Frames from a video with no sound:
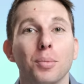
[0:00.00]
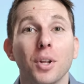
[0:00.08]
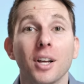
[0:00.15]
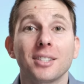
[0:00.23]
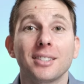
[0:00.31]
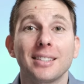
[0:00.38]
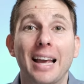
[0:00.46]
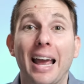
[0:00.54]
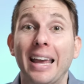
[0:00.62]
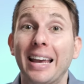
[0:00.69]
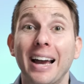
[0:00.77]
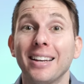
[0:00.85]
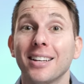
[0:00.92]
Plus,
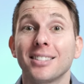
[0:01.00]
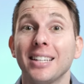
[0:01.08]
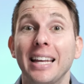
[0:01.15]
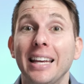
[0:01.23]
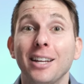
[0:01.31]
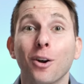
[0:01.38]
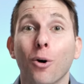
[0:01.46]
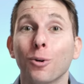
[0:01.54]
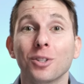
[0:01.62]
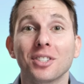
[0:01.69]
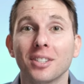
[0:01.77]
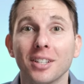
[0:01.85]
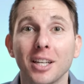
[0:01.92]
AI doesn't eat or
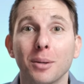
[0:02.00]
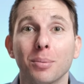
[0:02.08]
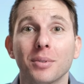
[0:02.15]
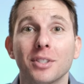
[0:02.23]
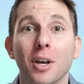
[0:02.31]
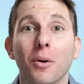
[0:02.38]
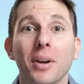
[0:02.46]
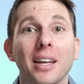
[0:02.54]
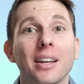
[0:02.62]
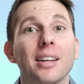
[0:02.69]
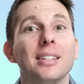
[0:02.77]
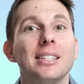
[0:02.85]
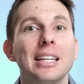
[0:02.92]
sleep, so it can
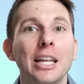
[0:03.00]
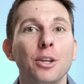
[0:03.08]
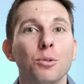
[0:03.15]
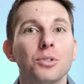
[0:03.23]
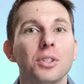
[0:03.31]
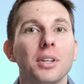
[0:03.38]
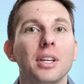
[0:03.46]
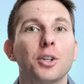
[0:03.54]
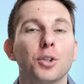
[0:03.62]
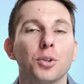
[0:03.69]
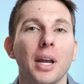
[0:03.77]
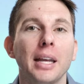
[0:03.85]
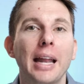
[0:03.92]
continuously
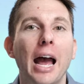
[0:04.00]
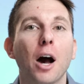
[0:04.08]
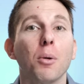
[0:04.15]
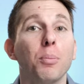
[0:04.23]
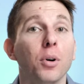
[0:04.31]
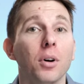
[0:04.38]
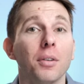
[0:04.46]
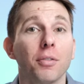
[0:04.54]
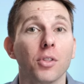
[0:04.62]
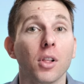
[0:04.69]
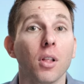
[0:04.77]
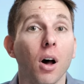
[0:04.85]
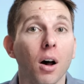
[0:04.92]
create output for
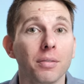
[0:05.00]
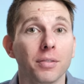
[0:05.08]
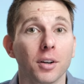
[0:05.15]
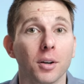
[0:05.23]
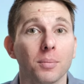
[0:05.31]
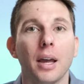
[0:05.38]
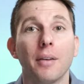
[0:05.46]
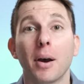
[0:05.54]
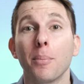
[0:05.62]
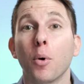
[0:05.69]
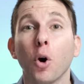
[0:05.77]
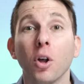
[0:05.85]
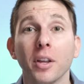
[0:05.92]
the law firm. If I
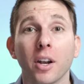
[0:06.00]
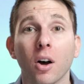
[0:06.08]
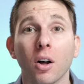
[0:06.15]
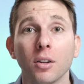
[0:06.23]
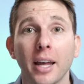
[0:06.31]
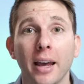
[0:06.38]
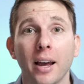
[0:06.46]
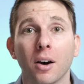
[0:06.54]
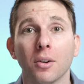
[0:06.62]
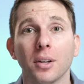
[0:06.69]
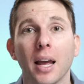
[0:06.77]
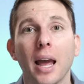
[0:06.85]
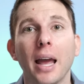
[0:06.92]
boil it all
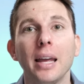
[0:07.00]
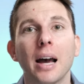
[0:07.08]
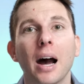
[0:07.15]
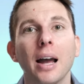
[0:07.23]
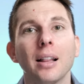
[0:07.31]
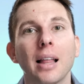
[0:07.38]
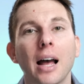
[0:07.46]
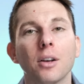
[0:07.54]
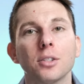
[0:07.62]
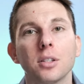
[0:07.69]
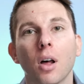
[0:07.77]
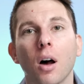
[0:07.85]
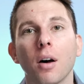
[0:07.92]
down, AI
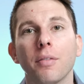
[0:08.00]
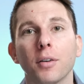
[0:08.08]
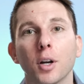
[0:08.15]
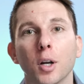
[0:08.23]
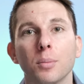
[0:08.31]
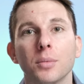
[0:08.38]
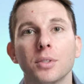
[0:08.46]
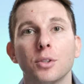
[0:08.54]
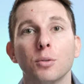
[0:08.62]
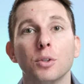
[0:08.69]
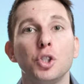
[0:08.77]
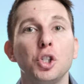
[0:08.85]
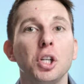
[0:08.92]
allows law firms to
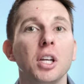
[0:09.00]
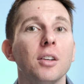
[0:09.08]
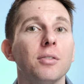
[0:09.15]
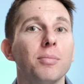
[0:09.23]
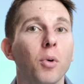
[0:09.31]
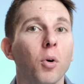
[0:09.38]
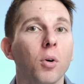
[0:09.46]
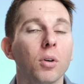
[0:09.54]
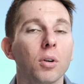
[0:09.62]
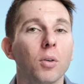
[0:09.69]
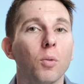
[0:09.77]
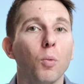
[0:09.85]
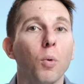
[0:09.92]
achieve
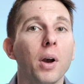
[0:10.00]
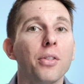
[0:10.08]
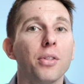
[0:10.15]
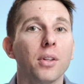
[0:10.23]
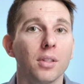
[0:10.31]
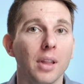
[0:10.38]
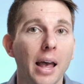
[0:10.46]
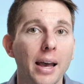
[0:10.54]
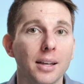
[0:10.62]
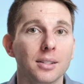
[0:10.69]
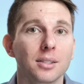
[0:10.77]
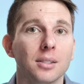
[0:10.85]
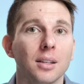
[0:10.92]
more with
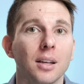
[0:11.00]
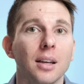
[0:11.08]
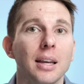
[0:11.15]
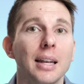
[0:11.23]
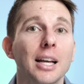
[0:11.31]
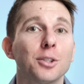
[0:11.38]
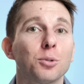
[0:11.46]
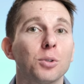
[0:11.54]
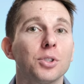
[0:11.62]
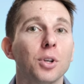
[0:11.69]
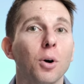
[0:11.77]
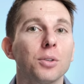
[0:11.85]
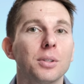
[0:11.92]
less. And as a
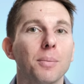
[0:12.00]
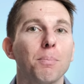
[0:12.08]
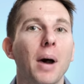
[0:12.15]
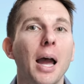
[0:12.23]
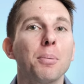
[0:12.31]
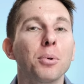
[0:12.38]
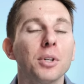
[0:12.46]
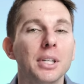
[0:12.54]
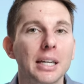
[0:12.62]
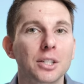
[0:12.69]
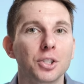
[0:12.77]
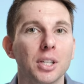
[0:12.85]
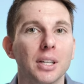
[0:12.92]
result, my
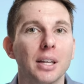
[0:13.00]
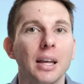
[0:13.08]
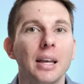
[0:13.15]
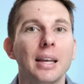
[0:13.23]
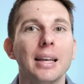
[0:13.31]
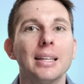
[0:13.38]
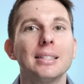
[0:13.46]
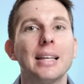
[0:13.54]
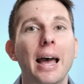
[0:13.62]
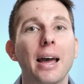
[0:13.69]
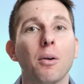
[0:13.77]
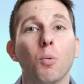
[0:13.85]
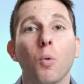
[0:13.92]
prediction is
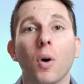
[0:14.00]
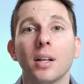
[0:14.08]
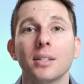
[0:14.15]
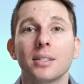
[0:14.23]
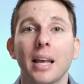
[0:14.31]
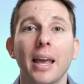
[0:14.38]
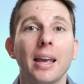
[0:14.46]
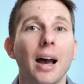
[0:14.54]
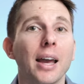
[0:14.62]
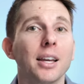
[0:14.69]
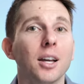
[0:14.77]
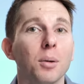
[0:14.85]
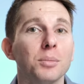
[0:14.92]
that once
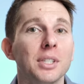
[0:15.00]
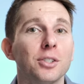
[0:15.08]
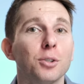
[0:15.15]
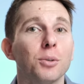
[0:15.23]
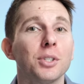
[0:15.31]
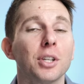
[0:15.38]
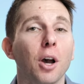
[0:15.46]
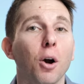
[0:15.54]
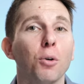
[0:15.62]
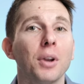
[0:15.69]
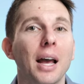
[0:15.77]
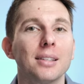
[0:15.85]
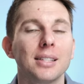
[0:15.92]
AI comes into its
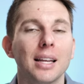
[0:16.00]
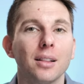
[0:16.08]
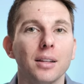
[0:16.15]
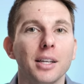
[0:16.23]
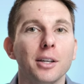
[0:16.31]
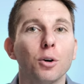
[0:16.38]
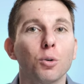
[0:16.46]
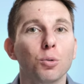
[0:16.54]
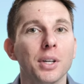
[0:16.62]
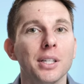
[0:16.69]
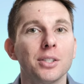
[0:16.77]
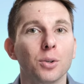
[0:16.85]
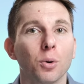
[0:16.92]
own as a legal
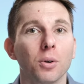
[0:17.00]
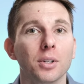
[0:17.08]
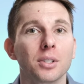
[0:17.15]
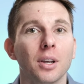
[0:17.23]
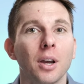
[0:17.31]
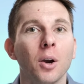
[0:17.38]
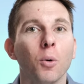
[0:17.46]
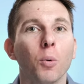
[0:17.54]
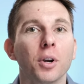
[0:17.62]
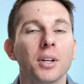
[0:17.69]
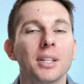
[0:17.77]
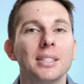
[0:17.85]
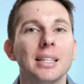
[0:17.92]
resource, we're
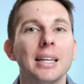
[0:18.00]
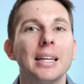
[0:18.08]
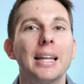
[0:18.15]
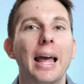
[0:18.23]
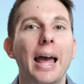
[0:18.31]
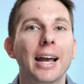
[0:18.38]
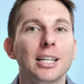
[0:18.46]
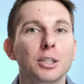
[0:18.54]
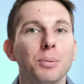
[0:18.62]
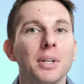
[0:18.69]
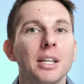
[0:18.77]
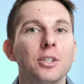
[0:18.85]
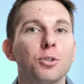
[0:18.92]
gonna see an
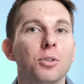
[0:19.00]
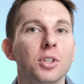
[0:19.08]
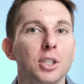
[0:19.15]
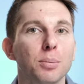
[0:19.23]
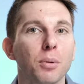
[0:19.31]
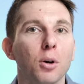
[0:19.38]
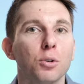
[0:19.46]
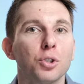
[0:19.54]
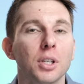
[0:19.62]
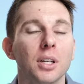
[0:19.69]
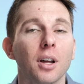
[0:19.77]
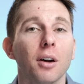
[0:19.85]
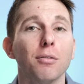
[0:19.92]
exponential
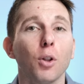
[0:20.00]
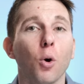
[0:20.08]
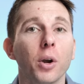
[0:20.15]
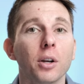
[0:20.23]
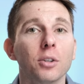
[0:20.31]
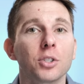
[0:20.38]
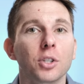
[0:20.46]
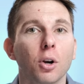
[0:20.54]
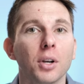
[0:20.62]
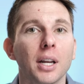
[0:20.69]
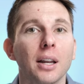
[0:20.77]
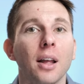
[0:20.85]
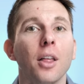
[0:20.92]
explosion of lawyers
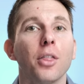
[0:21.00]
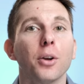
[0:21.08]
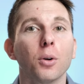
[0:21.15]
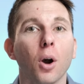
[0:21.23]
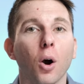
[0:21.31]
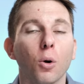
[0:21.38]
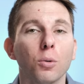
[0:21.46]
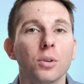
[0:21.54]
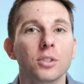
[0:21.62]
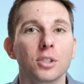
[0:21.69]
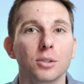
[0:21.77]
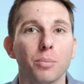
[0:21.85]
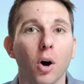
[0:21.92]
starting their own
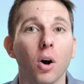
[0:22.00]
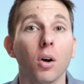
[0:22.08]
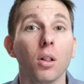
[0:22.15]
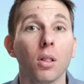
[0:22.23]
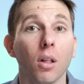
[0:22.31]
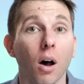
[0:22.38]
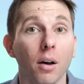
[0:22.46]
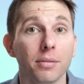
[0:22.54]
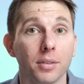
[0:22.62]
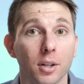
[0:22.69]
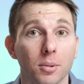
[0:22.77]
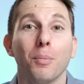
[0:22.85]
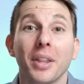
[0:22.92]
small law
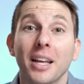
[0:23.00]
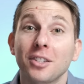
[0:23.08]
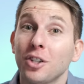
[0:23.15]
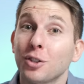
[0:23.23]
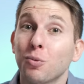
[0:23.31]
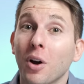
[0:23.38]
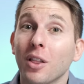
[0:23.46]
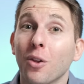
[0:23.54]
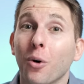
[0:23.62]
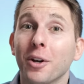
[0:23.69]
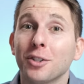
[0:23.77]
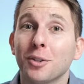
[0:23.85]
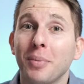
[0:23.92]
firm. But that's just one
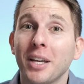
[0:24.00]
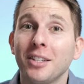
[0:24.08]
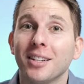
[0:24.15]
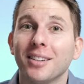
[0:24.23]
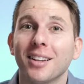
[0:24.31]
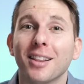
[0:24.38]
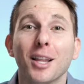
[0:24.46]
lawyer's opinion.